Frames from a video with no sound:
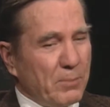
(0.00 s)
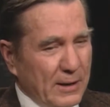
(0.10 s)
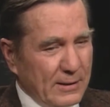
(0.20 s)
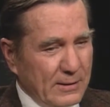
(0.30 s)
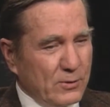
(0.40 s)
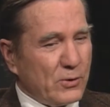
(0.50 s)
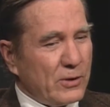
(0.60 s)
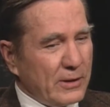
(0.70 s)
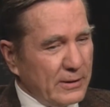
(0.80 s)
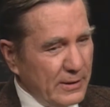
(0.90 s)
but
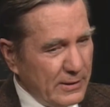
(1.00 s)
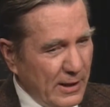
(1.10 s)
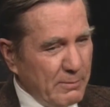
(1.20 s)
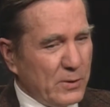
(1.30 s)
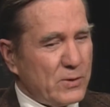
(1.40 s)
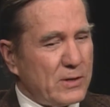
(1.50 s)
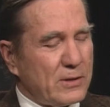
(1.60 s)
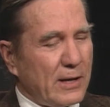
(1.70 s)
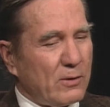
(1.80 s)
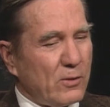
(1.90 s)
during the time I was
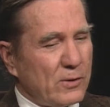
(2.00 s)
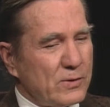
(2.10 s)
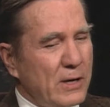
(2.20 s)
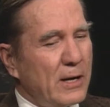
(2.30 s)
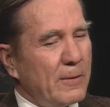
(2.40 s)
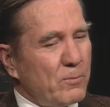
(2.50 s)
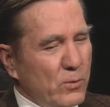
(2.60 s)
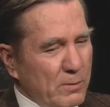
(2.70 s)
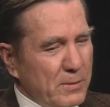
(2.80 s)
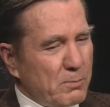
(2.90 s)
teaching that course,
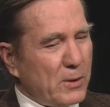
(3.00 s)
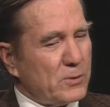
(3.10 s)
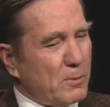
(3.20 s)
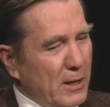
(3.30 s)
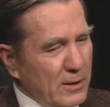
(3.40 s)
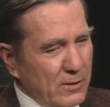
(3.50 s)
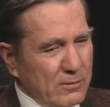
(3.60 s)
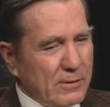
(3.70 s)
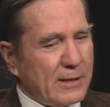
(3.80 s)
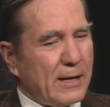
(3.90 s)
Whitman was my
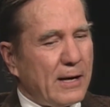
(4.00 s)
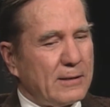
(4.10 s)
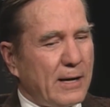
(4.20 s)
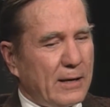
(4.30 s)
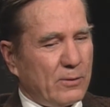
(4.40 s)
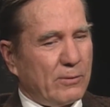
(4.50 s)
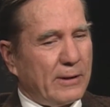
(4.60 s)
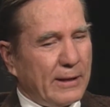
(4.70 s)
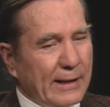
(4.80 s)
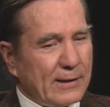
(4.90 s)
only contact
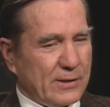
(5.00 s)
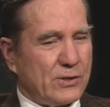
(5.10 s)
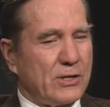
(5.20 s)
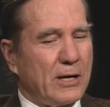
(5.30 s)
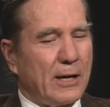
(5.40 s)
with English